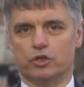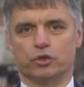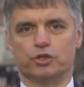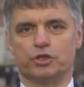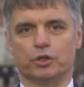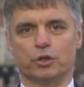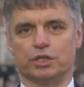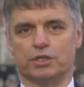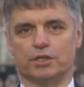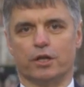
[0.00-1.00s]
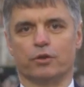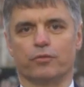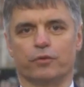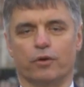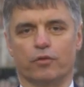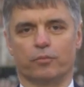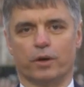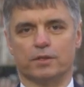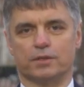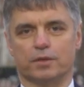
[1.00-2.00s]
So it's not just son
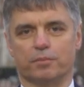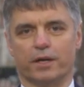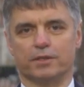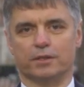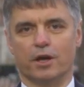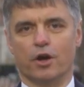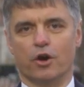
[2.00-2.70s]
of President Biden